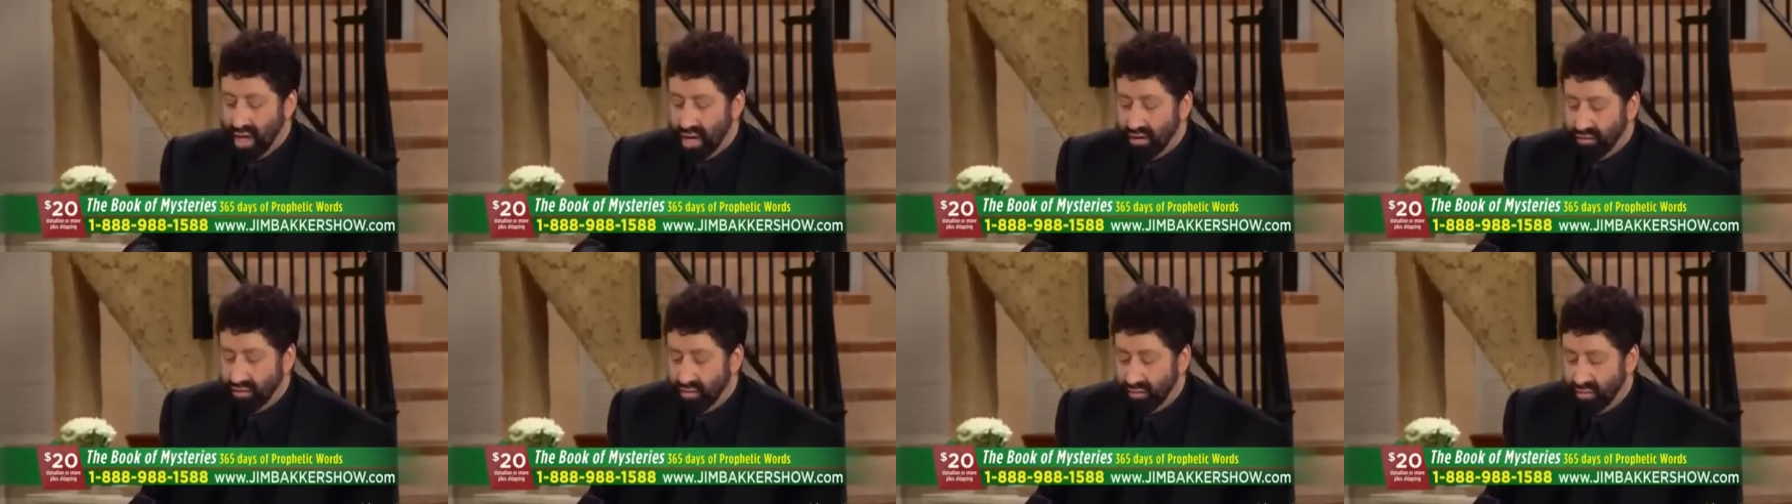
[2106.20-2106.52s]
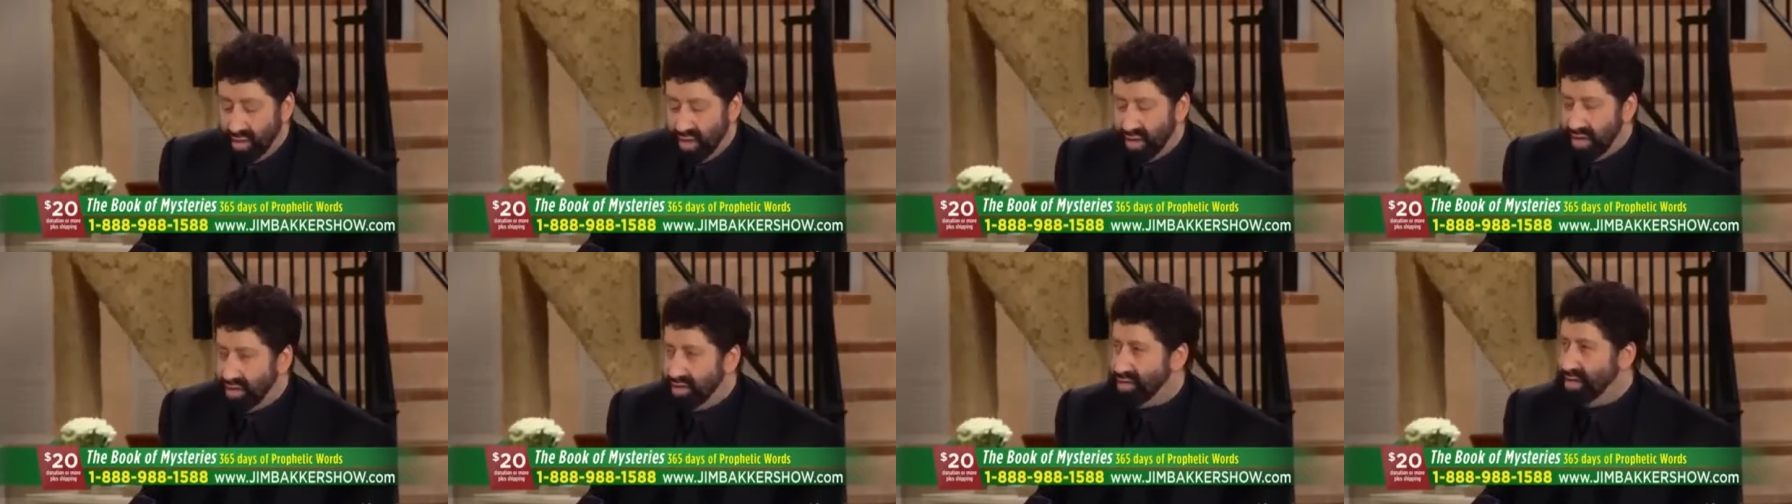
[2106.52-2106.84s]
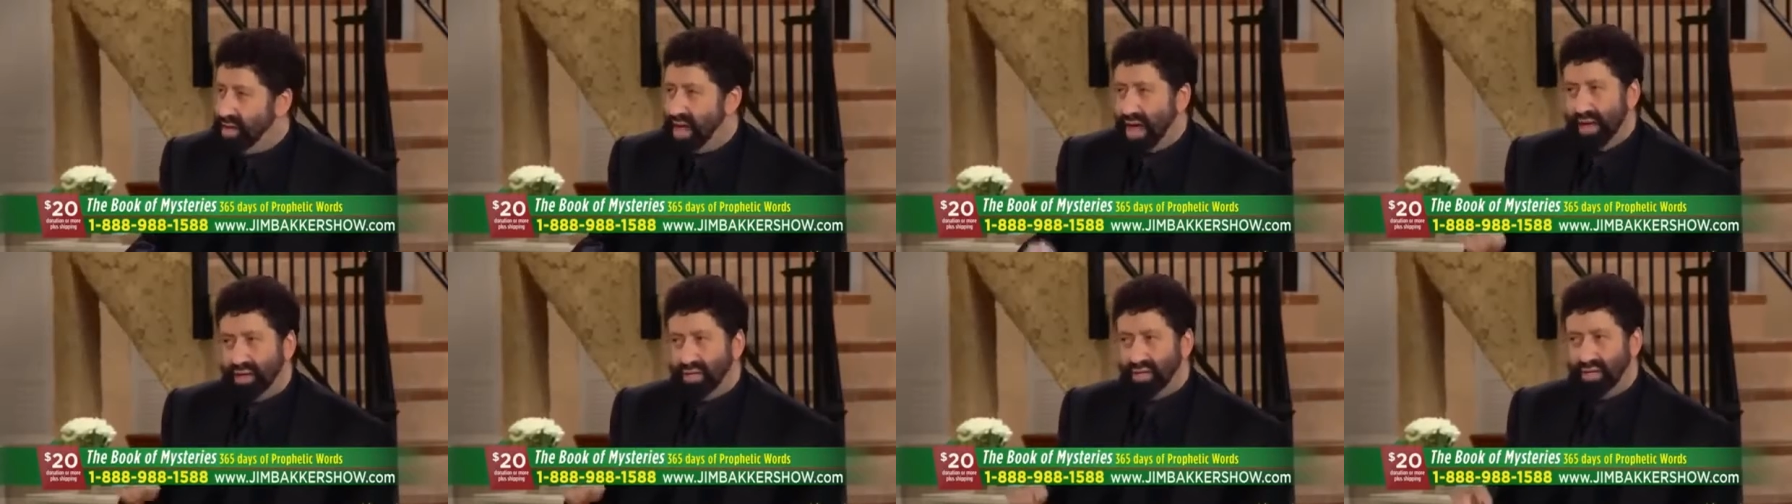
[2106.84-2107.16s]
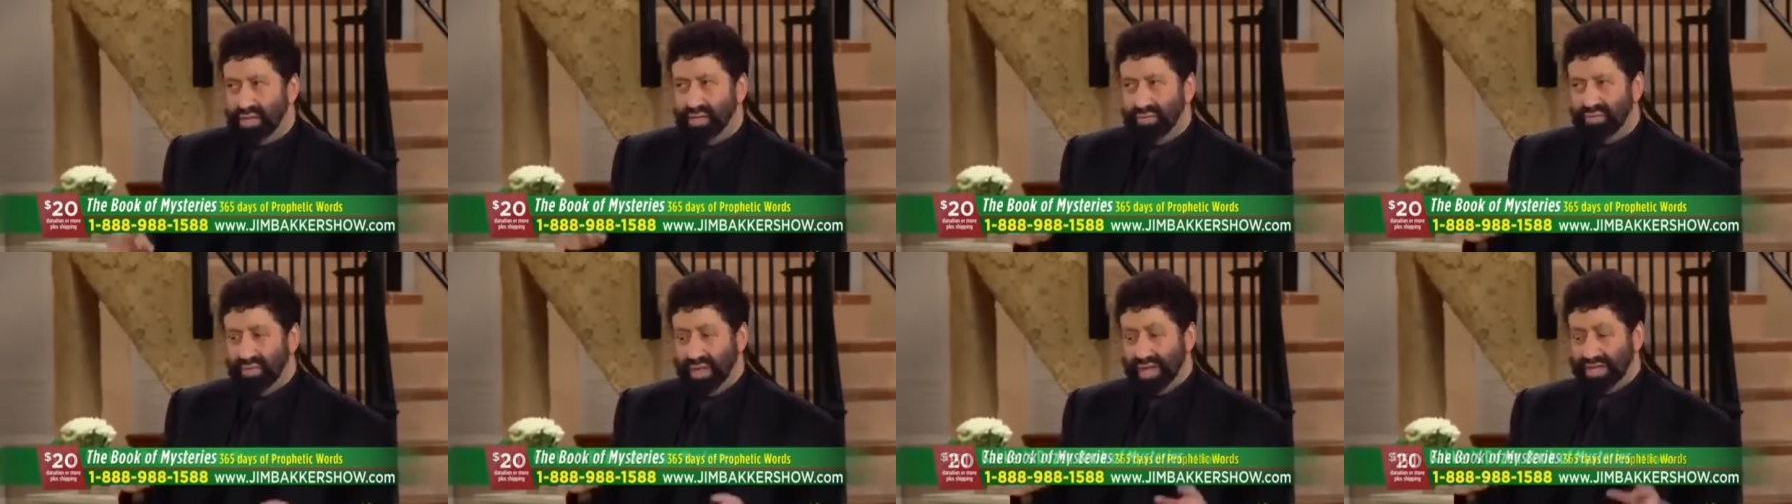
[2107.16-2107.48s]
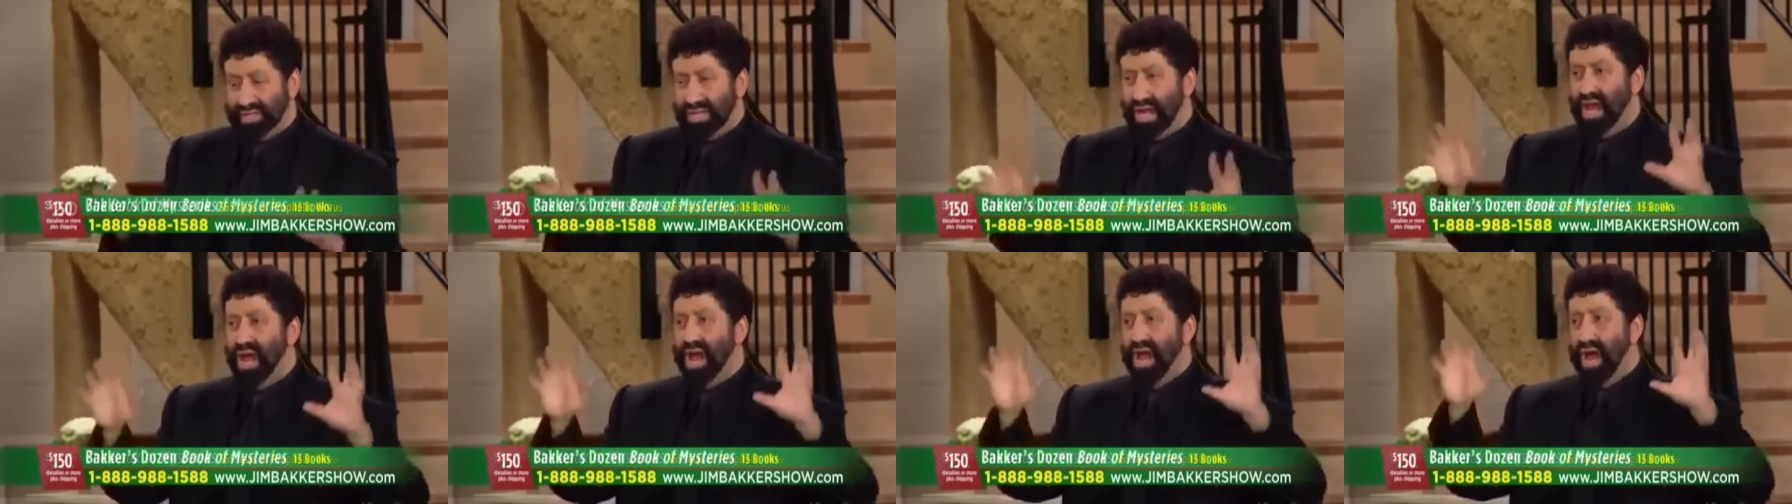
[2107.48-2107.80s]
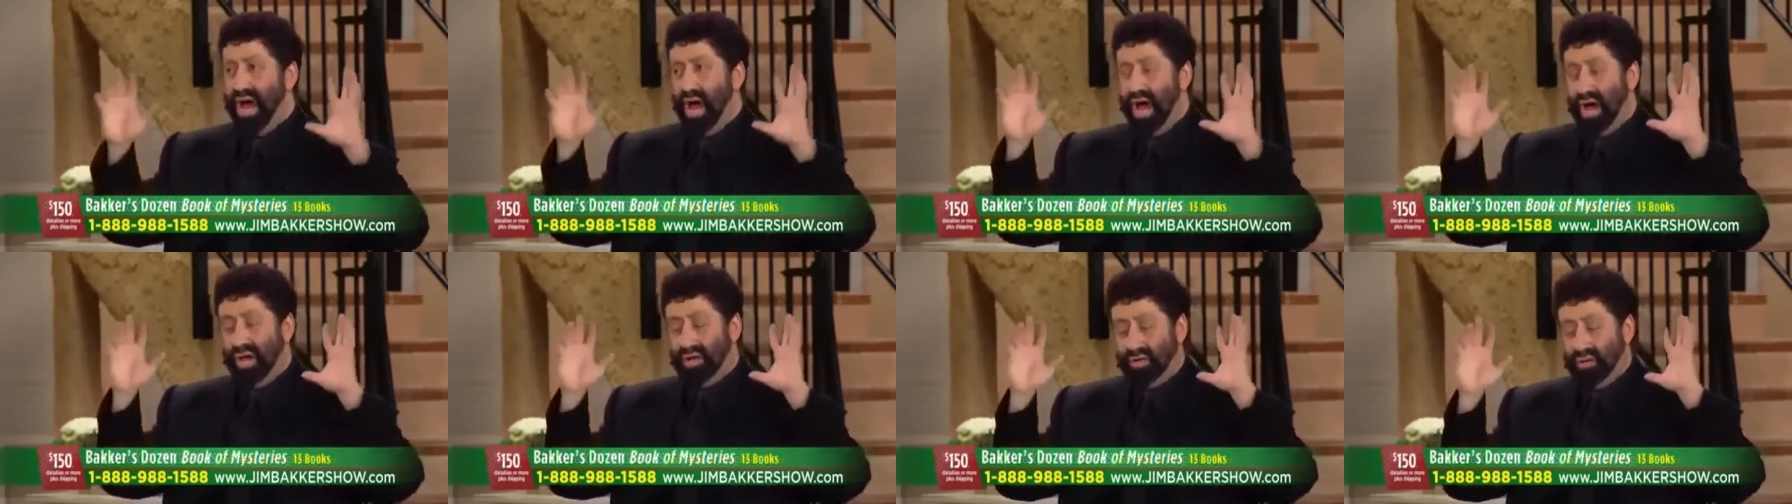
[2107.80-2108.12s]
government, not just based
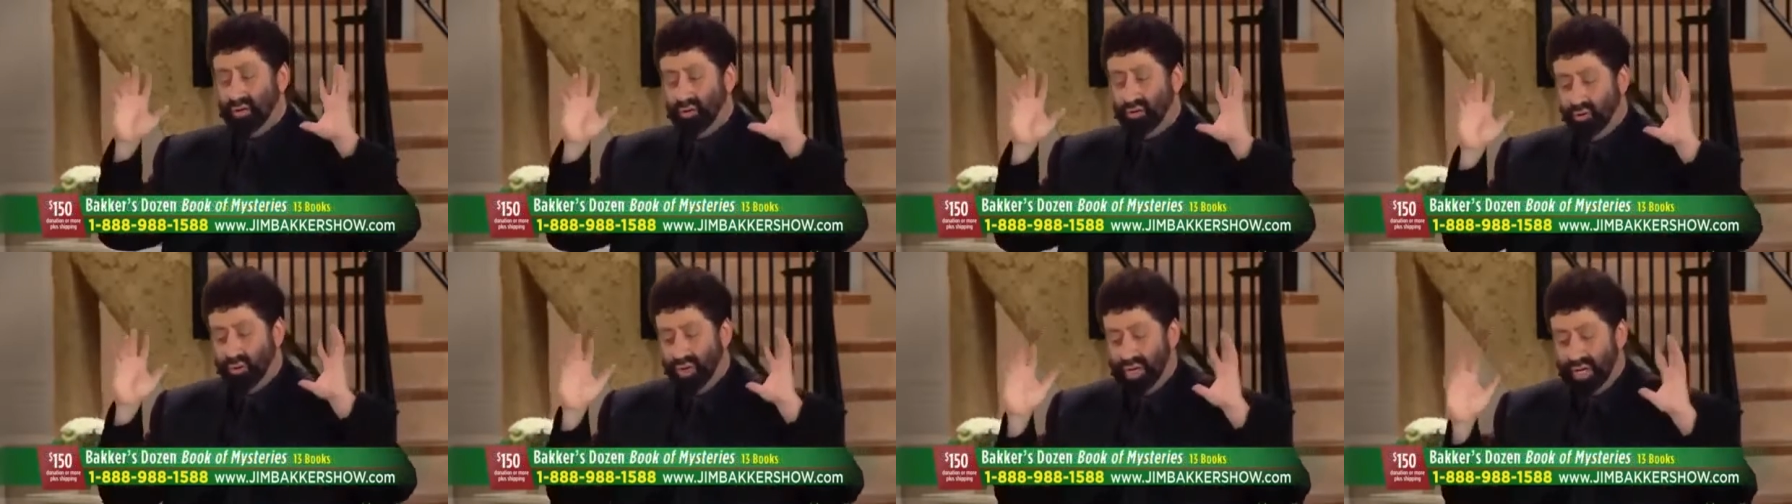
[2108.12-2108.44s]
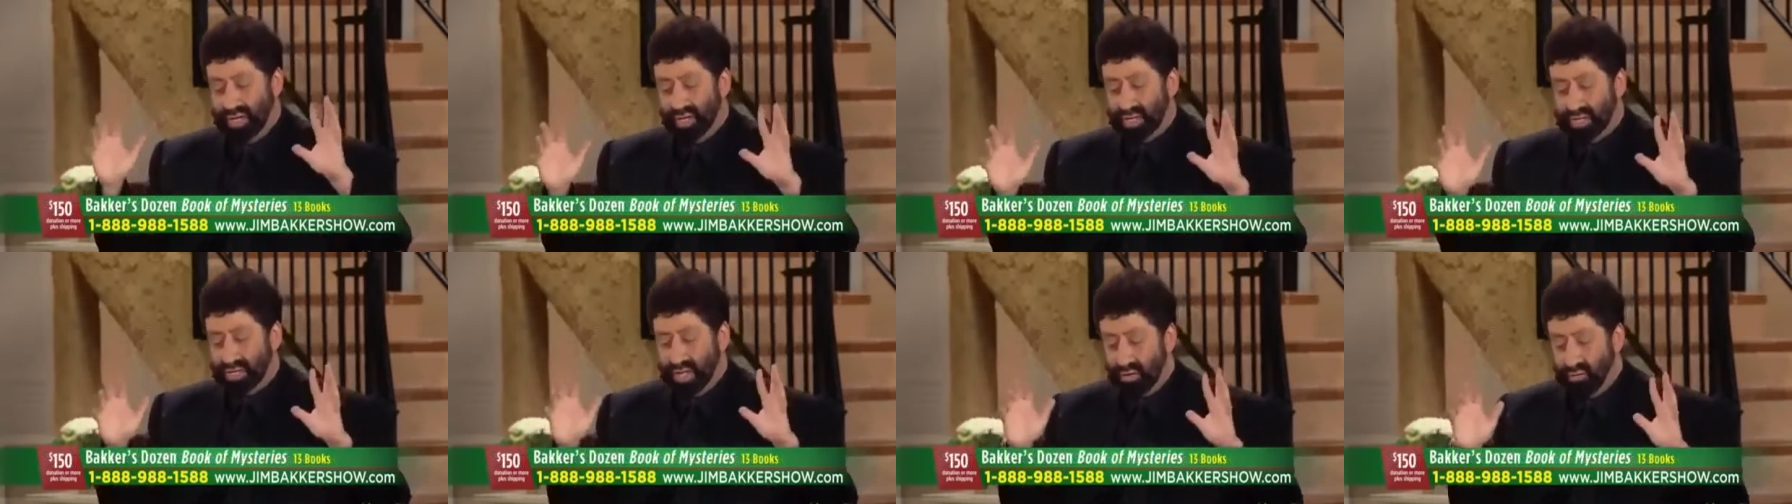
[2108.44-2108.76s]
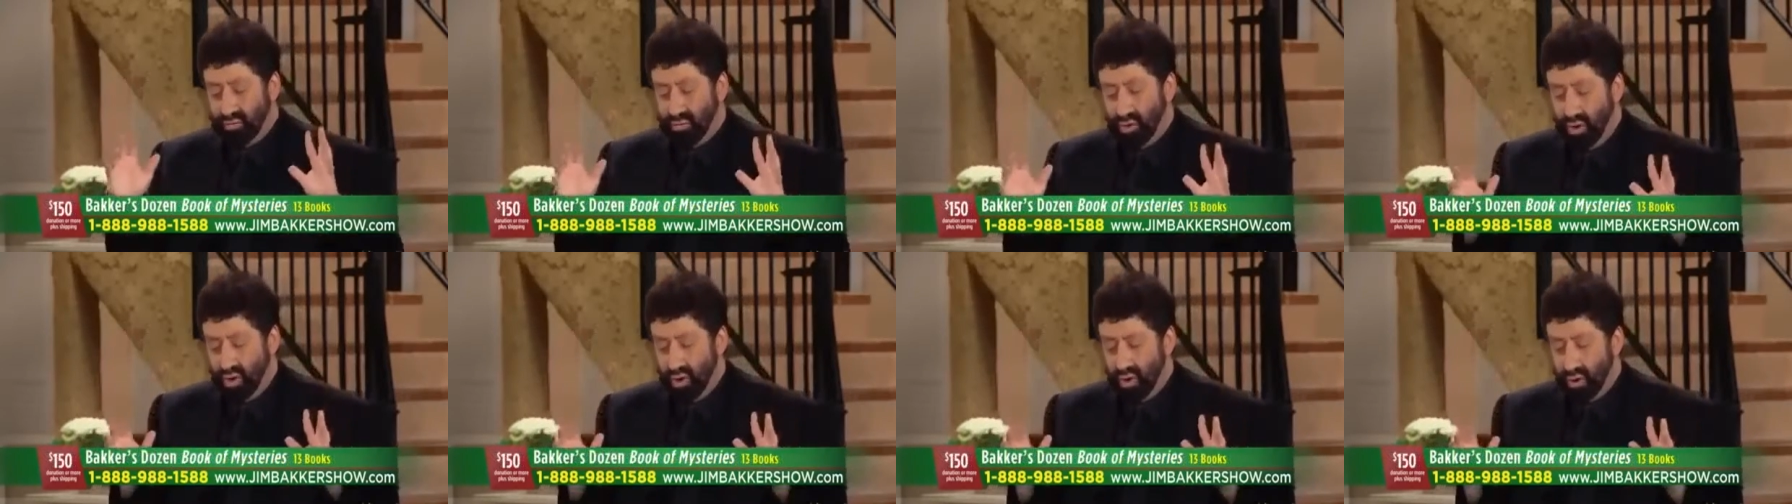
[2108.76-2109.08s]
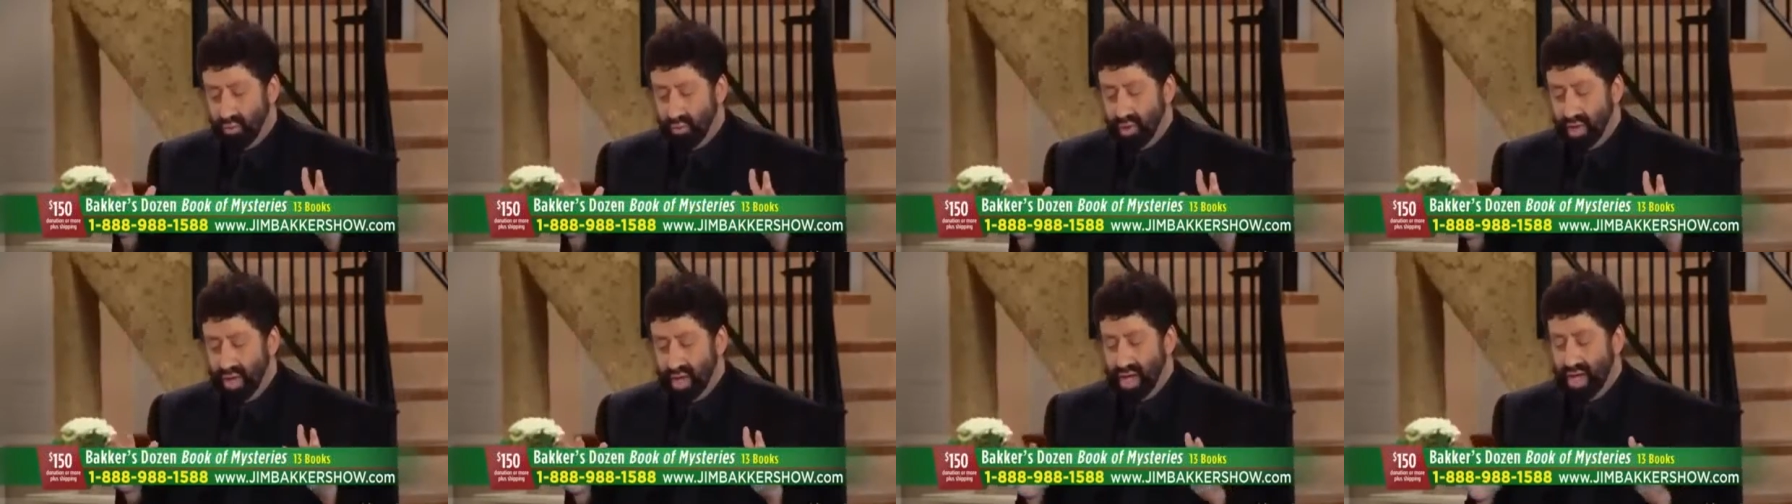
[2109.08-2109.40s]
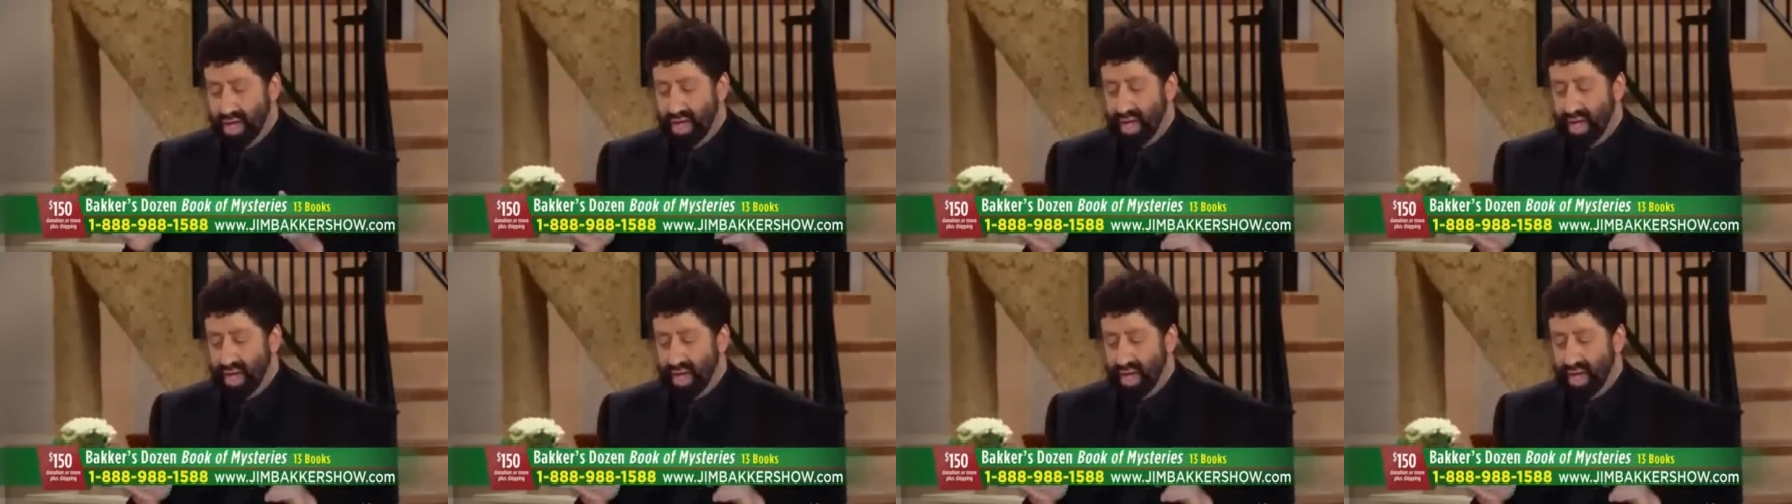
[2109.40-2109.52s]
on Greece and Rome.